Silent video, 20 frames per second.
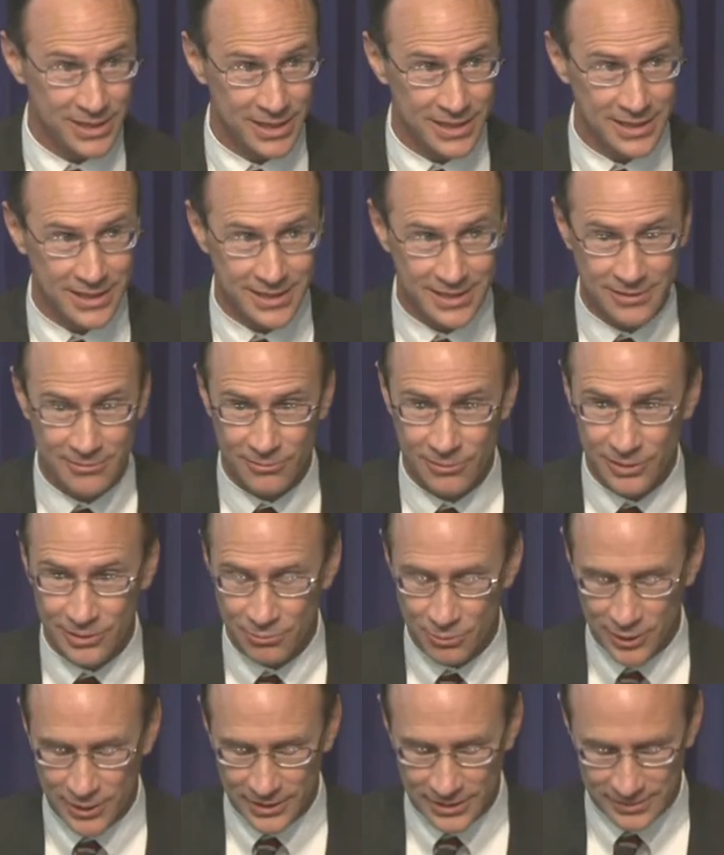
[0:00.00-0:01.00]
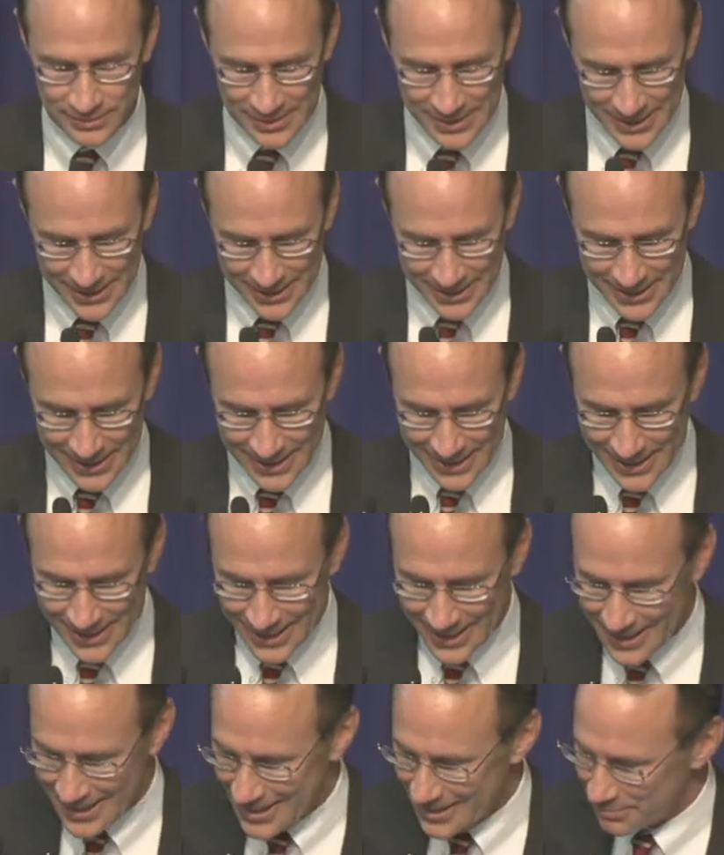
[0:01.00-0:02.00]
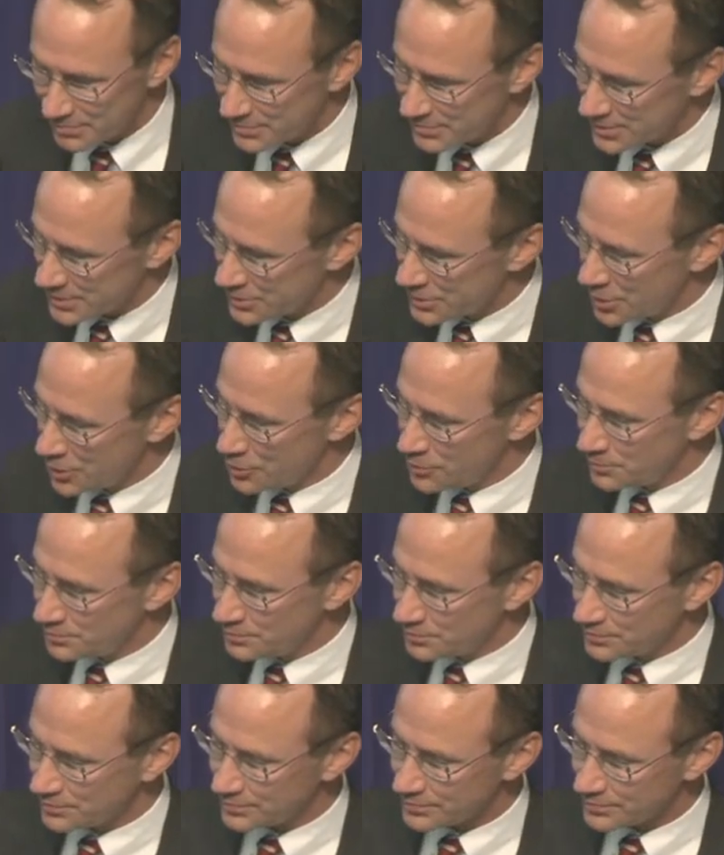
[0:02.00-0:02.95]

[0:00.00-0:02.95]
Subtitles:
he does it really well. So